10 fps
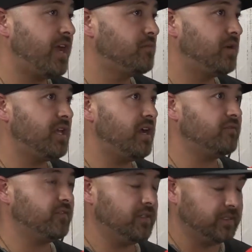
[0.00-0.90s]
in my
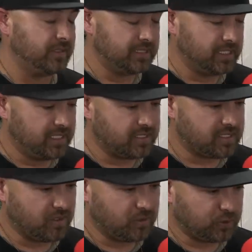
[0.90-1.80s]
life.
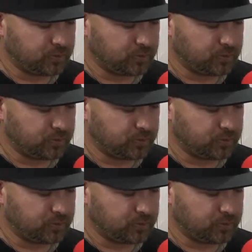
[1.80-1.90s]
So